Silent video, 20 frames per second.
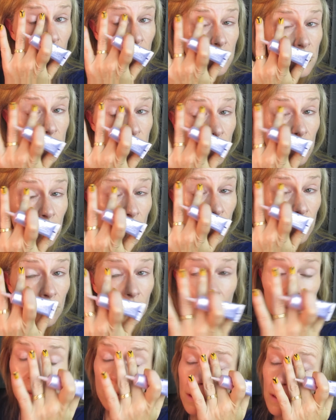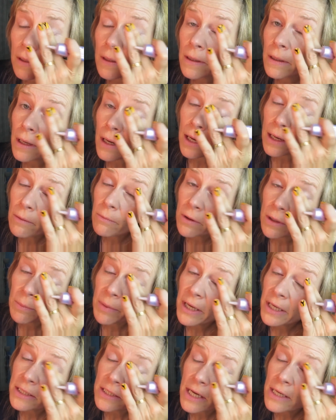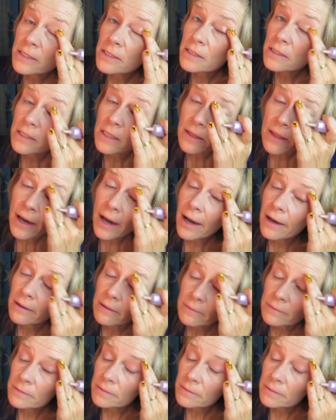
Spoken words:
so kind of want to pay attention to that.